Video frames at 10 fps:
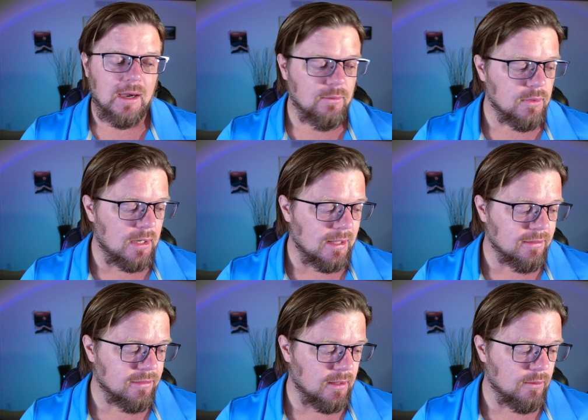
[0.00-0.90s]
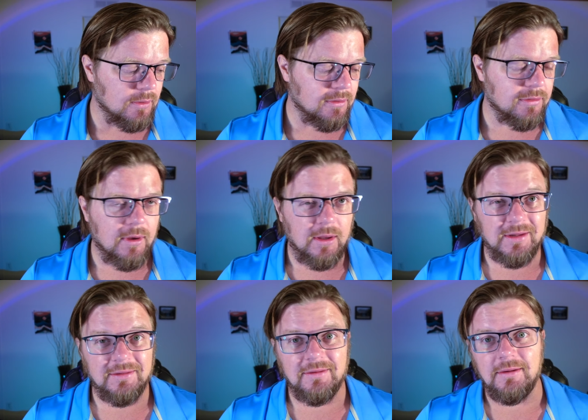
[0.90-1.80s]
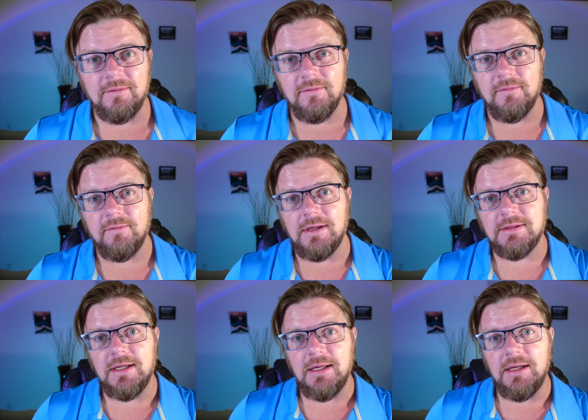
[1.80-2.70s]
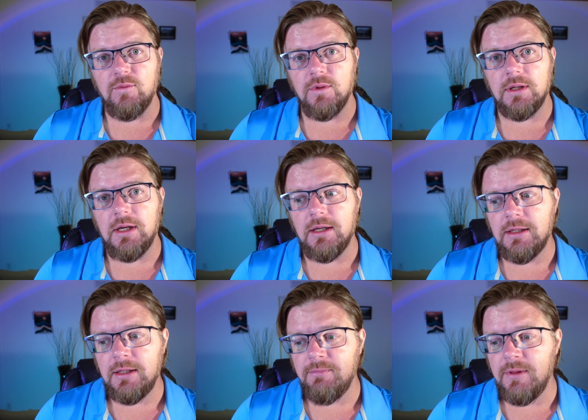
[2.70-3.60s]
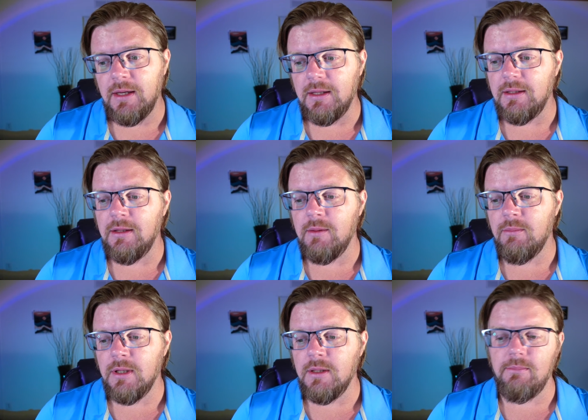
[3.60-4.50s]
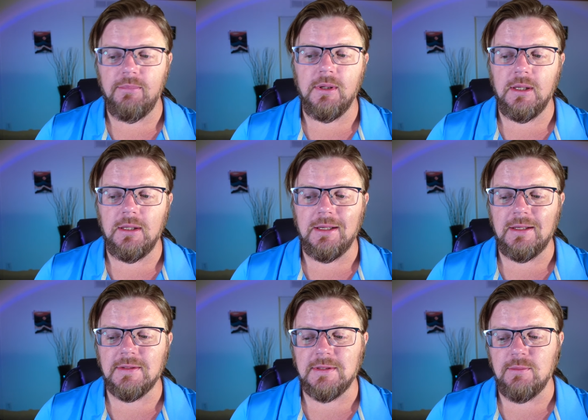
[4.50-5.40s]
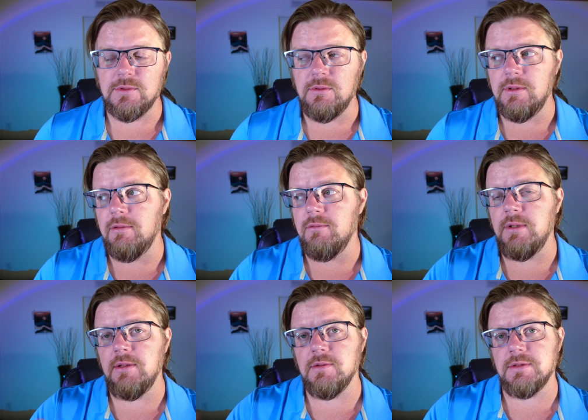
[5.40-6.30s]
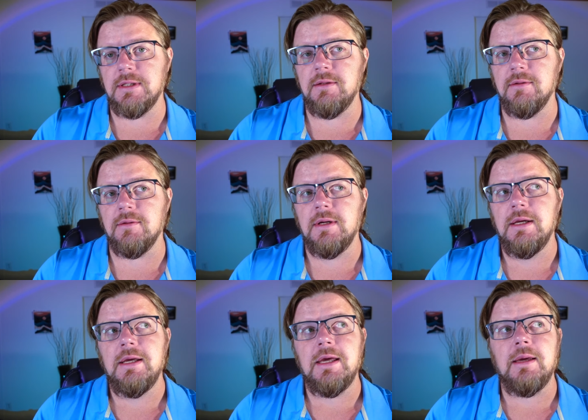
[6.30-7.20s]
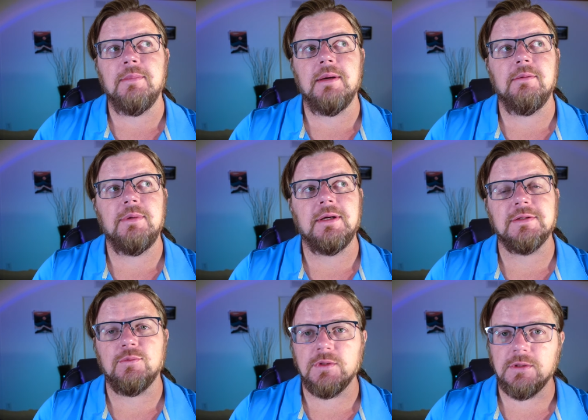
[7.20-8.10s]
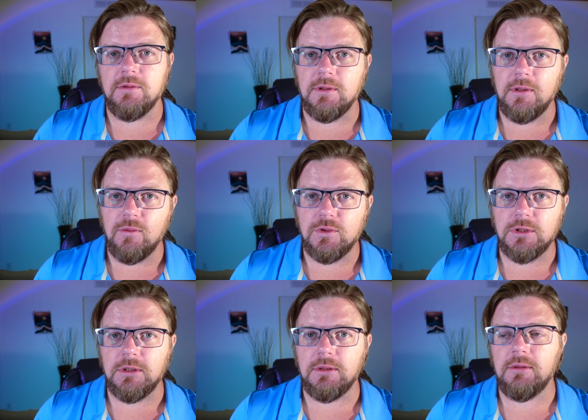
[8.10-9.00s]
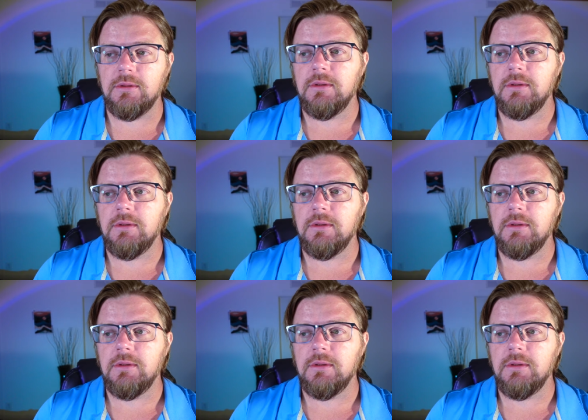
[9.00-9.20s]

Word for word: I would I I would have thought that the Titanic would have kind of nipped that in the bud, but I guess that was only three years later, and maybe because it wasn't on the ocean,